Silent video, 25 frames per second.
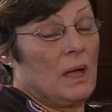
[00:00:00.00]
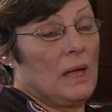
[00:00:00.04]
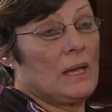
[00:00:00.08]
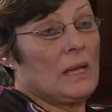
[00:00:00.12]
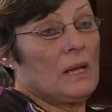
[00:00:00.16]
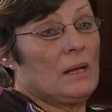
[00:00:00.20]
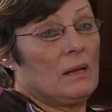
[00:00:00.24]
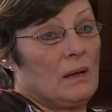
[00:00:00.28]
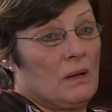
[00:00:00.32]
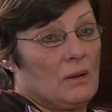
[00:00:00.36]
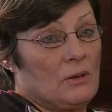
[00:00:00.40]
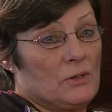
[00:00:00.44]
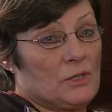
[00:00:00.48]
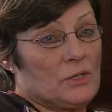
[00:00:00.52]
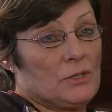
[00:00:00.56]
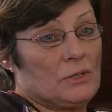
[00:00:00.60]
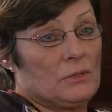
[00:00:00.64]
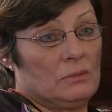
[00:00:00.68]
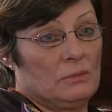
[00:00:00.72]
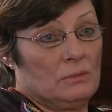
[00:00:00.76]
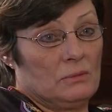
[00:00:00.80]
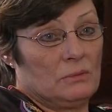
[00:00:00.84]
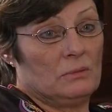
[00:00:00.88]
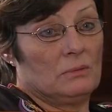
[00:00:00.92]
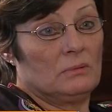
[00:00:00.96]
I get
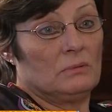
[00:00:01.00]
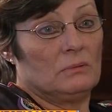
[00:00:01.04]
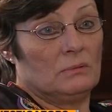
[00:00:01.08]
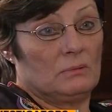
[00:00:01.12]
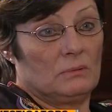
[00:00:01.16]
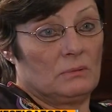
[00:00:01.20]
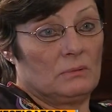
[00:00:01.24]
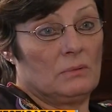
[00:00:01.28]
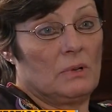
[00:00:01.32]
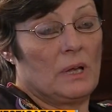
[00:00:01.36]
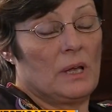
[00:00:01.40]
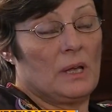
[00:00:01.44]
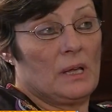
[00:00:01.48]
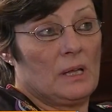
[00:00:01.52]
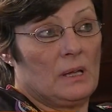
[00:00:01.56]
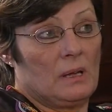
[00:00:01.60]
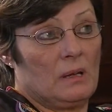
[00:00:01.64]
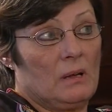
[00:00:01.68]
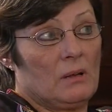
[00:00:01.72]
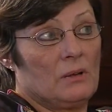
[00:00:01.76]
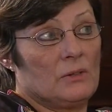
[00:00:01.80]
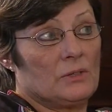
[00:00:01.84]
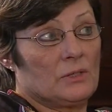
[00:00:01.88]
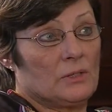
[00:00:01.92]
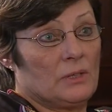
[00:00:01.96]
closure. I get
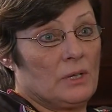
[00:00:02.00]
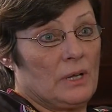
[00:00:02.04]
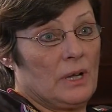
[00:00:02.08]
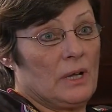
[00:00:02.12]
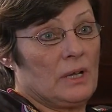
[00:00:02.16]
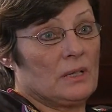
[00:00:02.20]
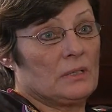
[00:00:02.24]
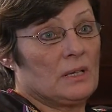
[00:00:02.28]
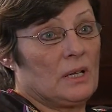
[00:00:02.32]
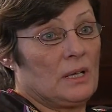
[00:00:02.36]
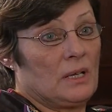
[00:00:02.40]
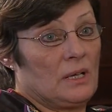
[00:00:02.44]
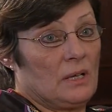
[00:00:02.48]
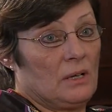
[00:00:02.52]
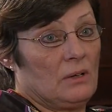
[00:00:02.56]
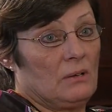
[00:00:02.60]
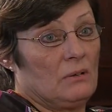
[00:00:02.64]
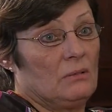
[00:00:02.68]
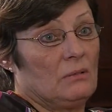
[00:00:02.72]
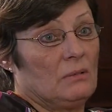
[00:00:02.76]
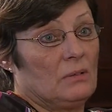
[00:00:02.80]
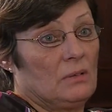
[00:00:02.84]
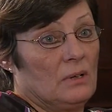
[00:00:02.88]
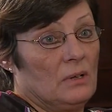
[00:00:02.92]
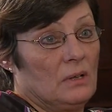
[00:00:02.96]
closure, yes, I
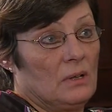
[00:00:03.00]
do.